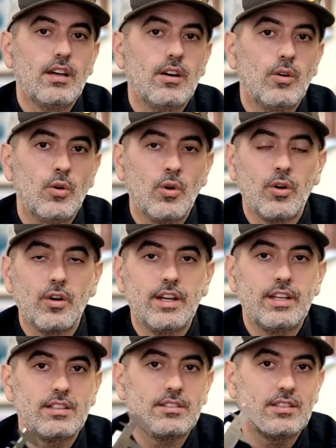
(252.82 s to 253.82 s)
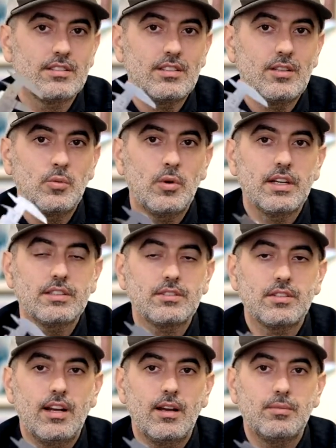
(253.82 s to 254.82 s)
or an existing watch
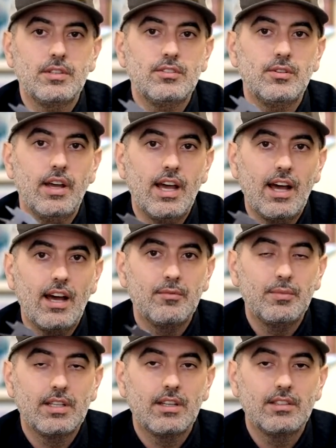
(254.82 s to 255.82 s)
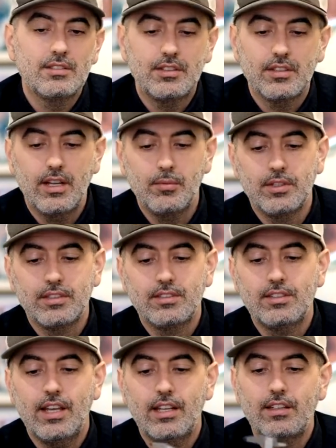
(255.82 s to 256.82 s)
strap that you have, because you're able to
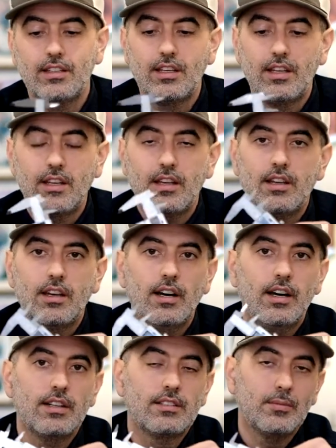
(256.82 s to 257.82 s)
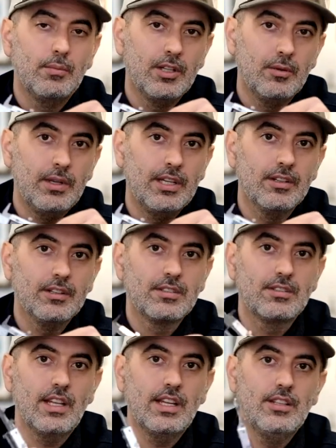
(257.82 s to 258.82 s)
set it to
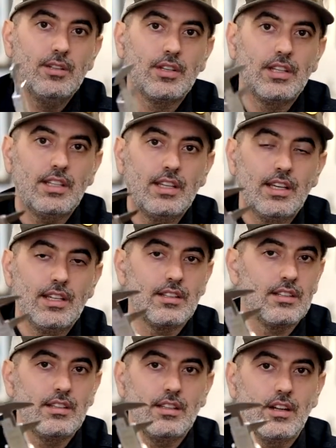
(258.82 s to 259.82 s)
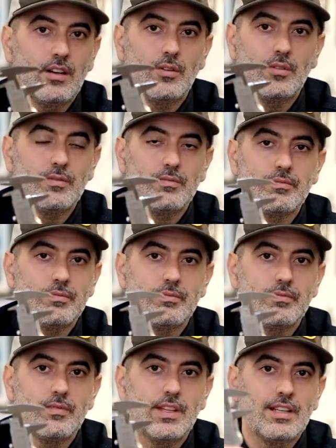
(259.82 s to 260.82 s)
millimeters, and you can get,
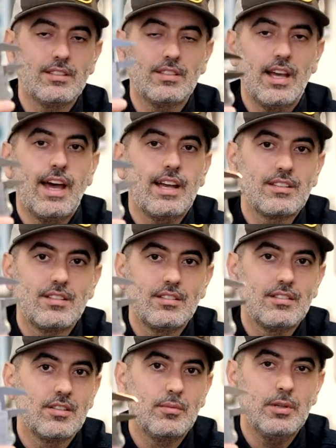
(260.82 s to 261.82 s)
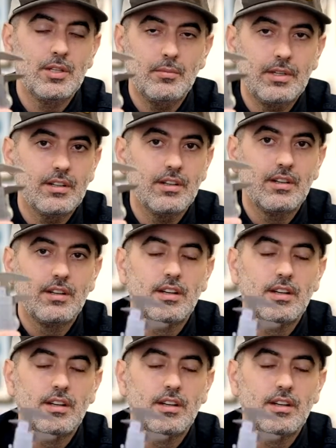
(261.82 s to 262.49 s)
exact to the millimeter,